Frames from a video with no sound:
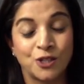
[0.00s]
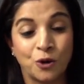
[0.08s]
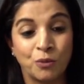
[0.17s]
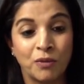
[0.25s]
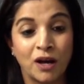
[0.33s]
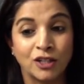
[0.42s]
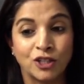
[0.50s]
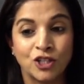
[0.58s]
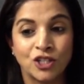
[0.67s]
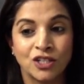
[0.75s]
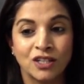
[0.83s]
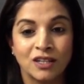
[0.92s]
So
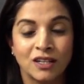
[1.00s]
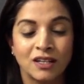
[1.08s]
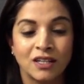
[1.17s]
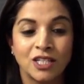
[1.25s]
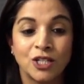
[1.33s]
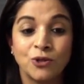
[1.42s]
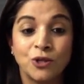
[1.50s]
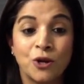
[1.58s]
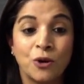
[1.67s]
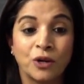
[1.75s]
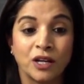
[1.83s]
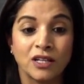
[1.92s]
much
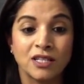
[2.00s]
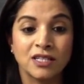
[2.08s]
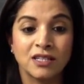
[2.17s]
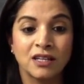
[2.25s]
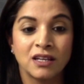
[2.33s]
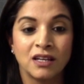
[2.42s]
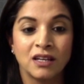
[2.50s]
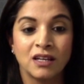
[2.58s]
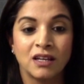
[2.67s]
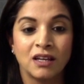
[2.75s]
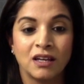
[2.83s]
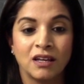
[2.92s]
to notice
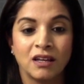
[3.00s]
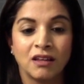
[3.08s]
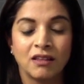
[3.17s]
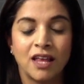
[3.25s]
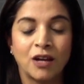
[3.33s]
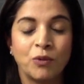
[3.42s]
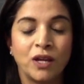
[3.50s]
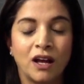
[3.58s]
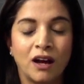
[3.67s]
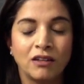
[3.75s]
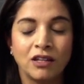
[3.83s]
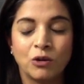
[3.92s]

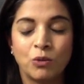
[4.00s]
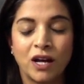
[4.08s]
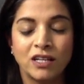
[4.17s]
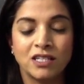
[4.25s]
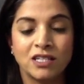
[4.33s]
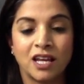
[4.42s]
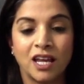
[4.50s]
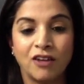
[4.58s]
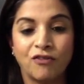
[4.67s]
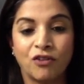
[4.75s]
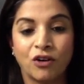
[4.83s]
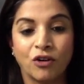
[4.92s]
that we otherwise
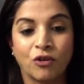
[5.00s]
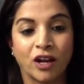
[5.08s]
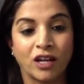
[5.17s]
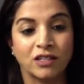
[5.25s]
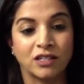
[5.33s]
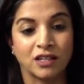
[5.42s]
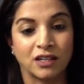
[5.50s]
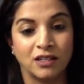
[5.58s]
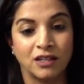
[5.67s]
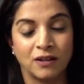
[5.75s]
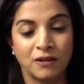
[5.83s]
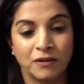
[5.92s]
take for
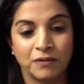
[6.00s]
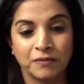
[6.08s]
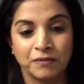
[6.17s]
granted.